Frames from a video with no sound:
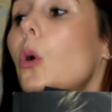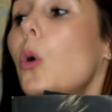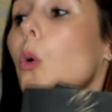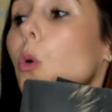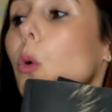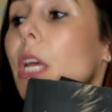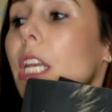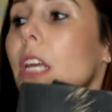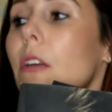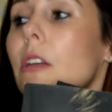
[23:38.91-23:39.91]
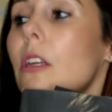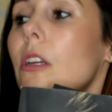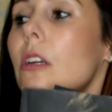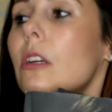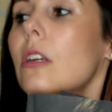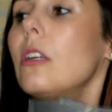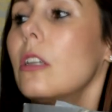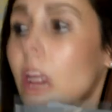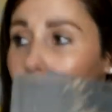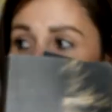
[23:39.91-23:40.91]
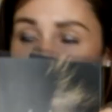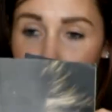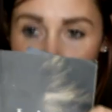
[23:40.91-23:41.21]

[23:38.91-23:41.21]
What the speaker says: ooh, wait in here and cover my